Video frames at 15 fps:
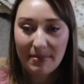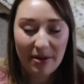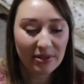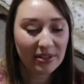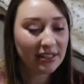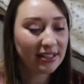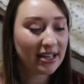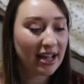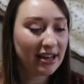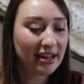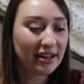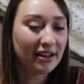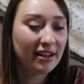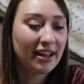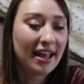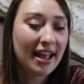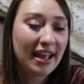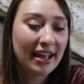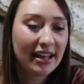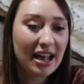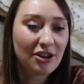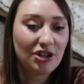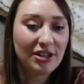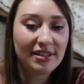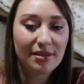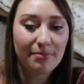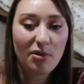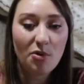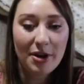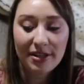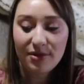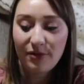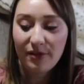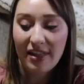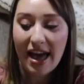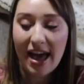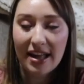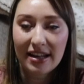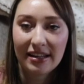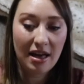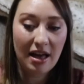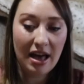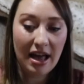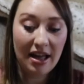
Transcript: I was excited to cash in some points for that.